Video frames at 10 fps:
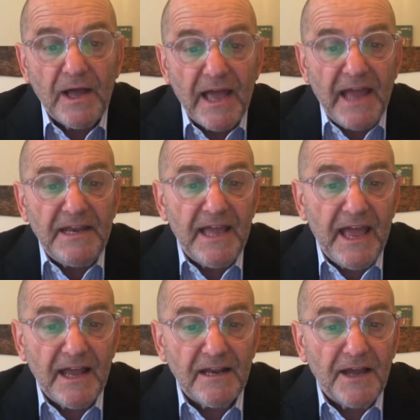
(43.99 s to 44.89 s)
any
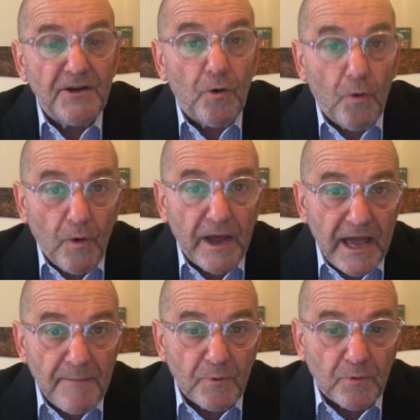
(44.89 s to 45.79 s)
airline or
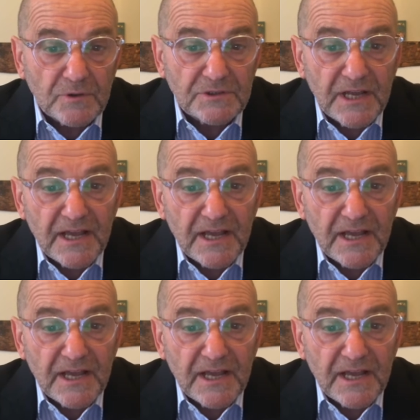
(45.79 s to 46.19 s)
airport